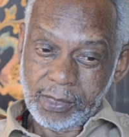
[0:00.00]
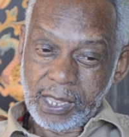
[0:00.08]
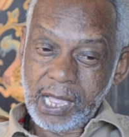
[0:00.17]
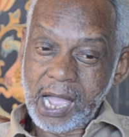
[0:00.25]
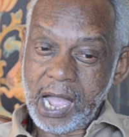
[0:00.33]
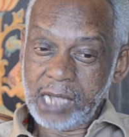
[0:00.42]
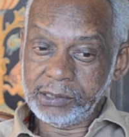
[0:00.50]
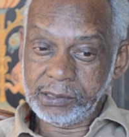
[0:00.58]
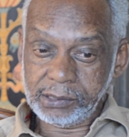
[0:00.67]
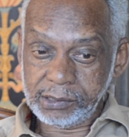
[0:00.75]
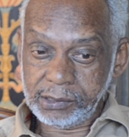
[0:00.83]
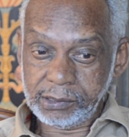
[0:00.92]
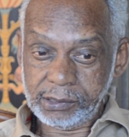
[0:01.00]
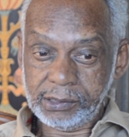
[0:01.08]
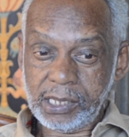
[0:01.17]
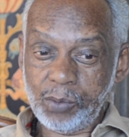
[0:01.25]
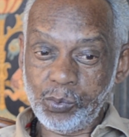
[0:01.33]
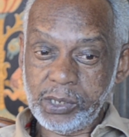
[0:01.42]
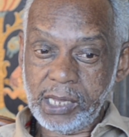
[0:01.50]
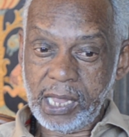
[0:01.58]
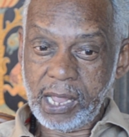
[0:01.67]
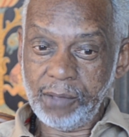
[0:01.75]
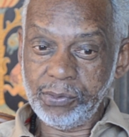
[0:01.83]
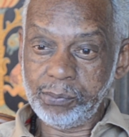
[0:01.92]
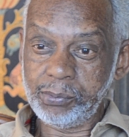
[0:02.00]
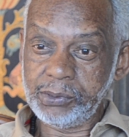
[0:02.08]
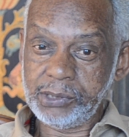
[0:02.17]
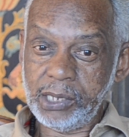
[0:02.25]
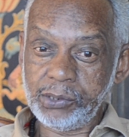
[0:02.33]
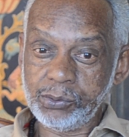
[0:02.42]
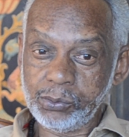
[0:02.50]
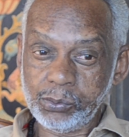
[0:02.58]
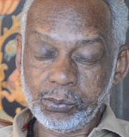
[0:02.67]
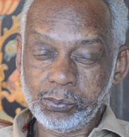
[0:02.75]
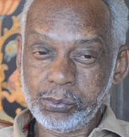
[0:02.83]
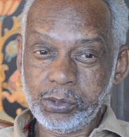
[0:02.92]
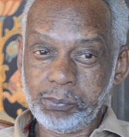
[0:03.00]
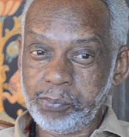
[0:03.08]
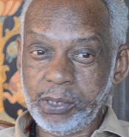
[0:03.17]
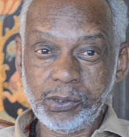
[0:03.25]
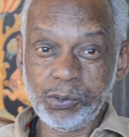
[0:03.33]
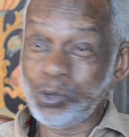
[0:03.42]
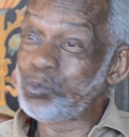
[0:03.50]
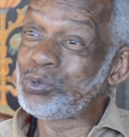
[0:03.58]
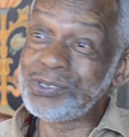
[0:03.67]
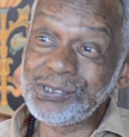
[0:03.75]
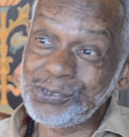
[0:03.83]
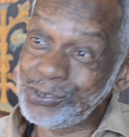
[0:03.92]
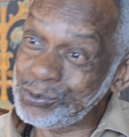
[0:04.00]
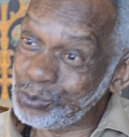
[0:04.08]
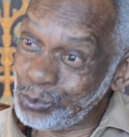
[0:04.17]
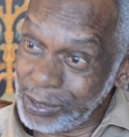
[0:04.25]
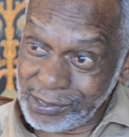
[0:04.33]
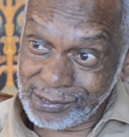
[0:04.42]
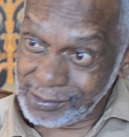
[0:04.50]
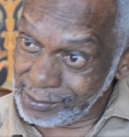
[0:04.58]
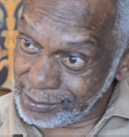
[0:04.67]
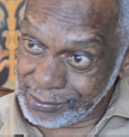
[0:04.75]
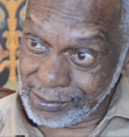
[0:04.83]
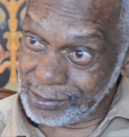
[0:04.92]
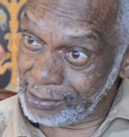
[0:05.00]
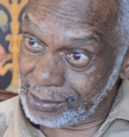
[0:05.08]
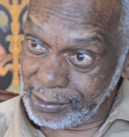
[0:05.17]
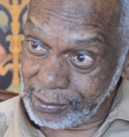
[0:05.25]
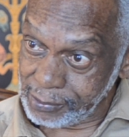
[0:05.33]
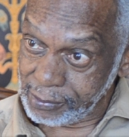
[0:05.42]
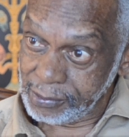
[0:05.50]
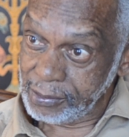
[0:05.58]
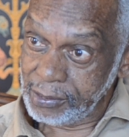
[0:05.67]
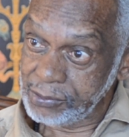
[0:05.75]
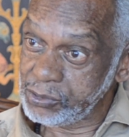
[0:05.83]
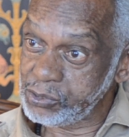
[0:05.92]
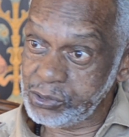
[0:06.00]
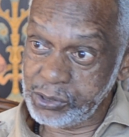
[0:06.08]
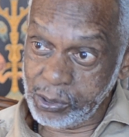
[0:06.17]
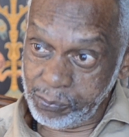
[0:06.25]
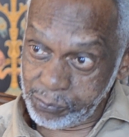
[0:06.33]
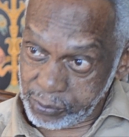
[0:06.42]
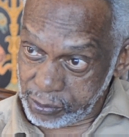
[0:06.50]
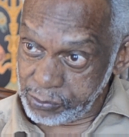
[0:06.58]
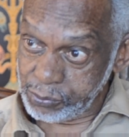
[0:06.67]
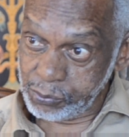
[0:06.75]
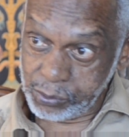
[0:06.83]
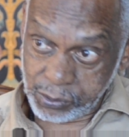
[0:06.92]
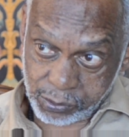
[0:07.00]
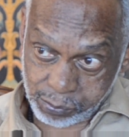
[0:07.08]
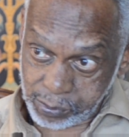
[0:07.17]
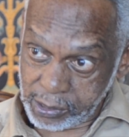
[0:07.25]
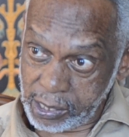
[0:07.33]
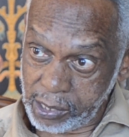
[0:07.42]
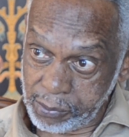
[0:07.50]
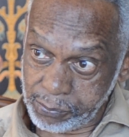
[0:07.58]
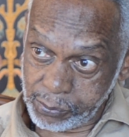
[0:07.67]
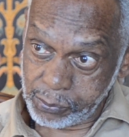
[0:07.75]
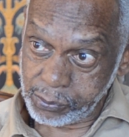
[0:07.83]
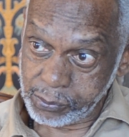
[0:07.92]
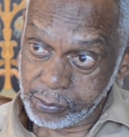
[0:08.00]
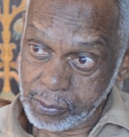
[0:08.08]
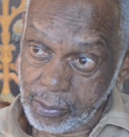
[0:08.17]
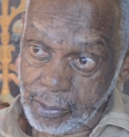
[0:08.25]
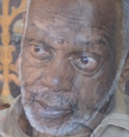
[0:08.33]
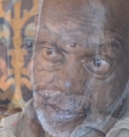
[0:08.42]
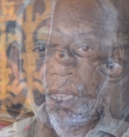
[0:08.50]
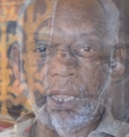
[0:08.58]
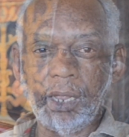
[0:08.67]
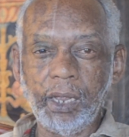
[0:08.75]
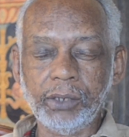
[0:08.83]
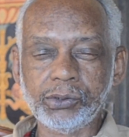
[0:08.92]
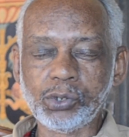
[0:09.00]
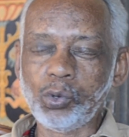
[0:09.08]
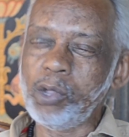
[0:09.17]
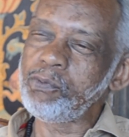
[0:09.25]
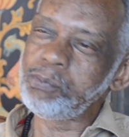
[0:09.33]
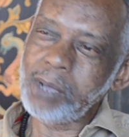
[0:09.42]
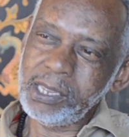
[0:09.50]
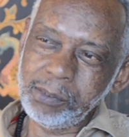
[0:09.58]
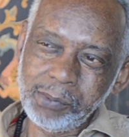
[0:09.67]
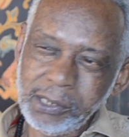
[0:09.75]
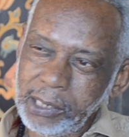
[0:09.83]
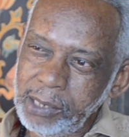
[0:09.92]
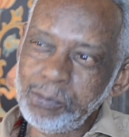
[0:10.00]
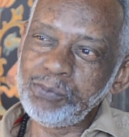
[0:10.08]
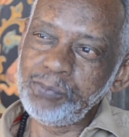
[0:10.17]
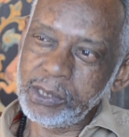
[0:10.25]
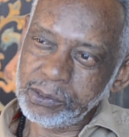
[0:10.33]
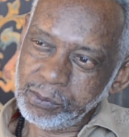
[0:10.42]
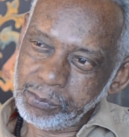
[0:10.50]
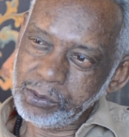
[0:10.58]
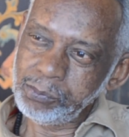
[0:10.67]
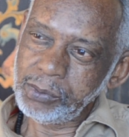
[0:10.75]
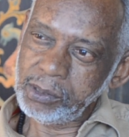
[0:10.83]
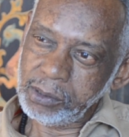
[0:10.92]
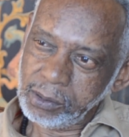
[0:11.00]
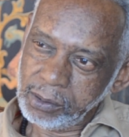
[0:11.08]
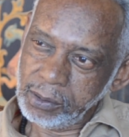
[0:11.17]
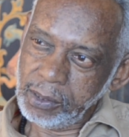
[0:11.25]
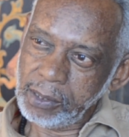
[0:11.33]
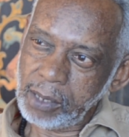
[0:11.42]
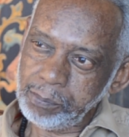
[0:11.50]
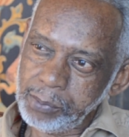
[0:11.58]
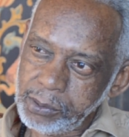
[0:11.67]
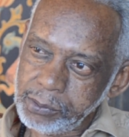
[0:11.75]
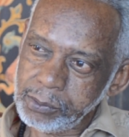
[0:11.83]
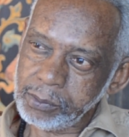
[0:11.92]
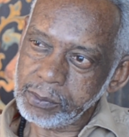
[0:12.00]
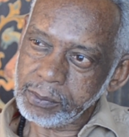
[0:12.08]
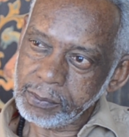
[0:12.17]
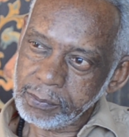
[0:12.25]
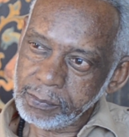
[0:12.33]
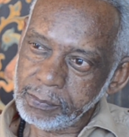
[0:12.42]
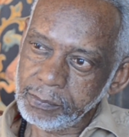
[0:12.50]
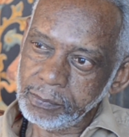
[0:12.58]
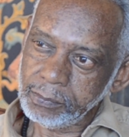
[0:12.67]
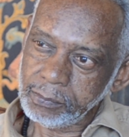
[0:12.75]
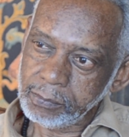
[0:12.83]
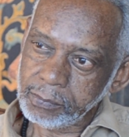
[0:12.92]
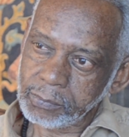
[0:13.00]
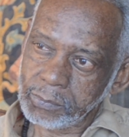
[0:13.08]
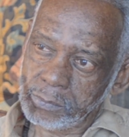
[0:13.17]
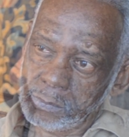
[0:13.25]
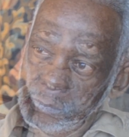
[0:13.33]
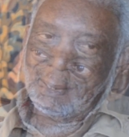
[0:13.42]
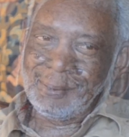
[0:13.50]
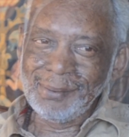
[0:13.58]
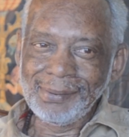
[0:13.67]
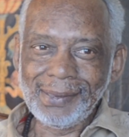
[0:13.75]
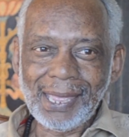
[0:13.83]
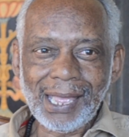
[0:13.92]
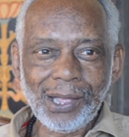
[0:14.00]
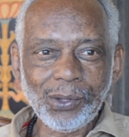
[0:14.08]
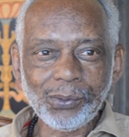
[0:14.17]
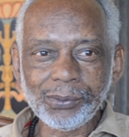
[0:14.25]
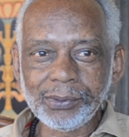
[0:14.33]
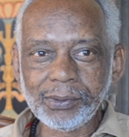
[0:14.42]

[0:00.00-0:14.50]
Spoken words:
consciousness, is that we have the potential, depending on what the situation is again, to shift into these behaviors. So everybody became a victim to me in that picture. Yeah. Now,